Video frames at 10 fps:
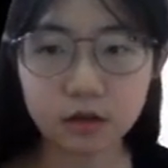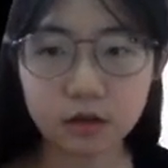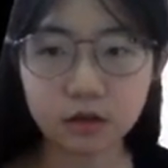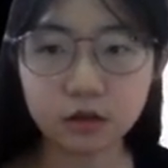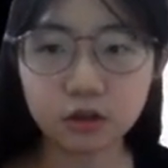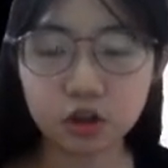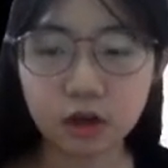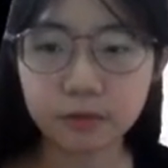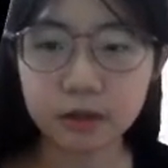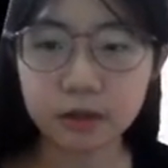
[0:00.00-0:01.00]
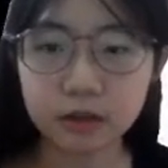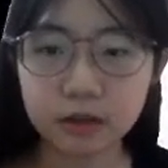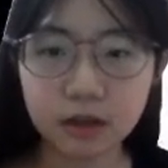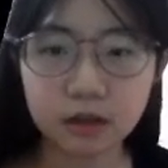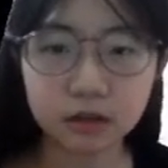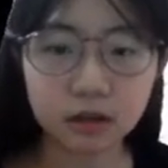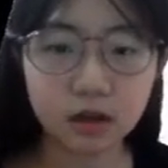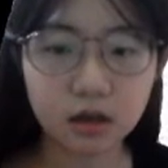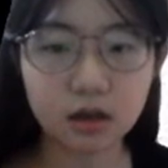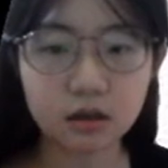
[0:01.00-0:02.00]
And these are the
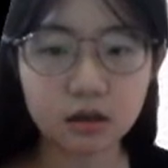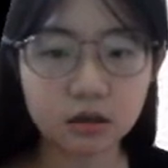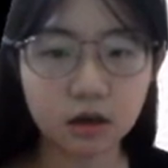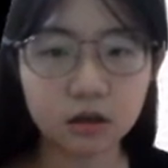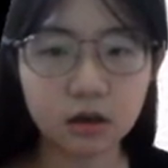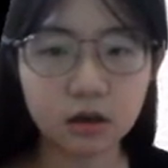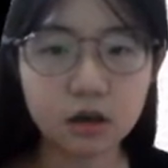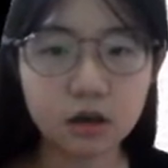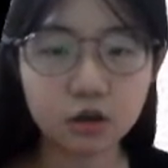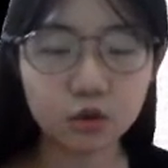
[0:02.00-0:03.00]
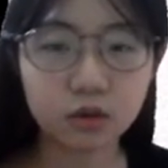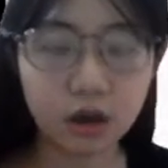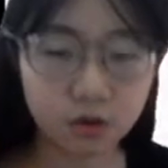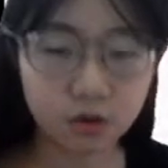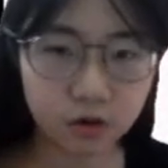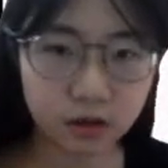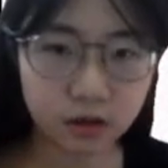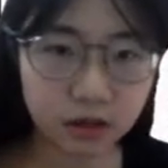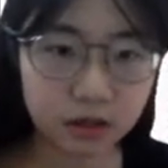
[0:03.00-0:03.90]
293 T cells over here.